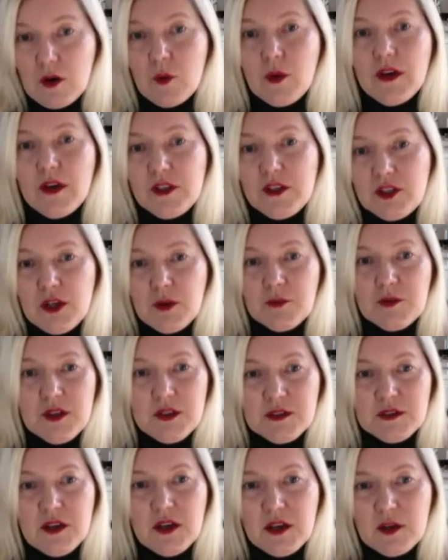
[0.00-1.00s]
when he jumped the
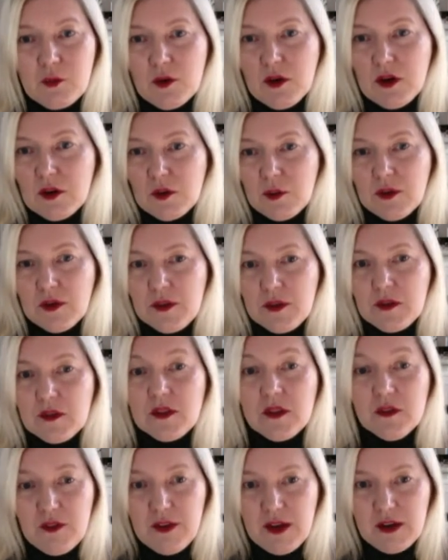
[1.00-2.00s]
sidewalk with the
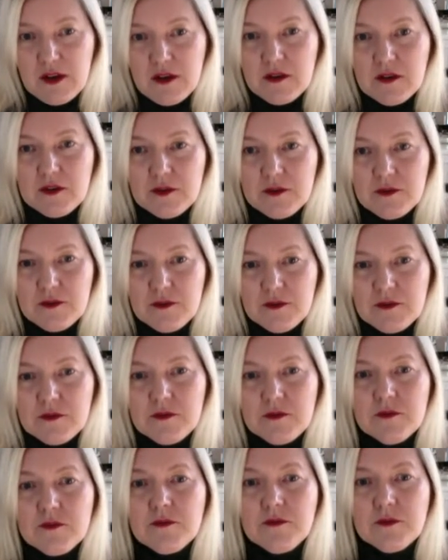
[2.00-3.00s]
van.
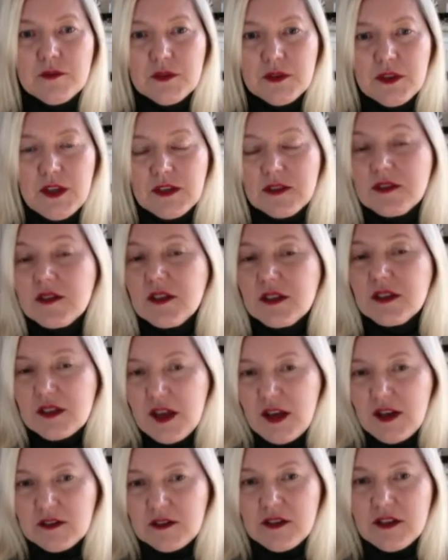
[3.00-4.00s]
That's the
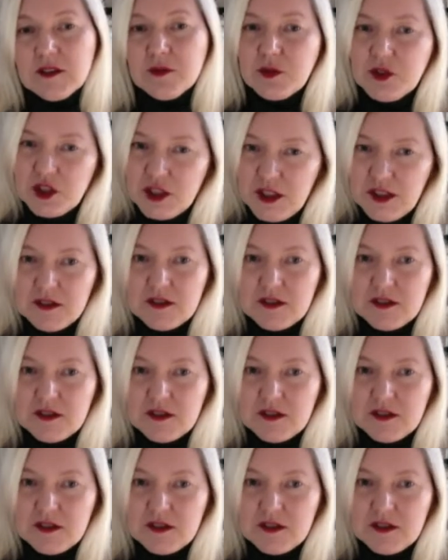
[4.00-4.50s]
test. That's what she has